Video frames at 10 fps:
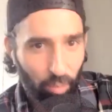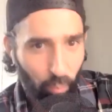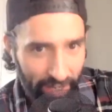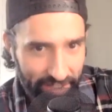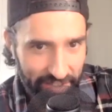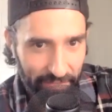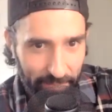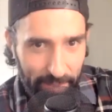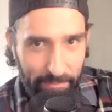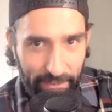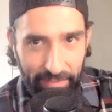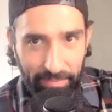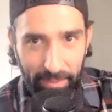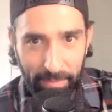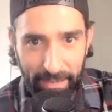like wins the
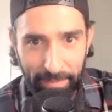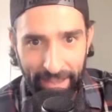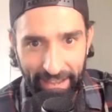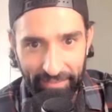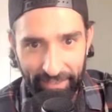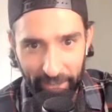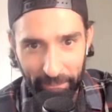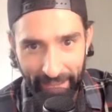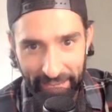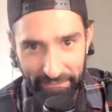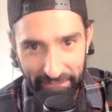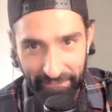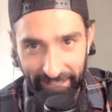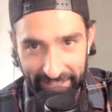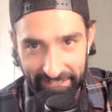big bad final match with a
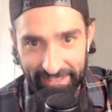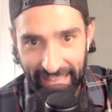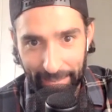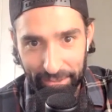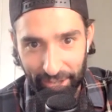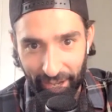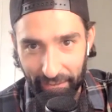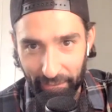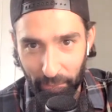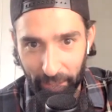fucking slap shot of a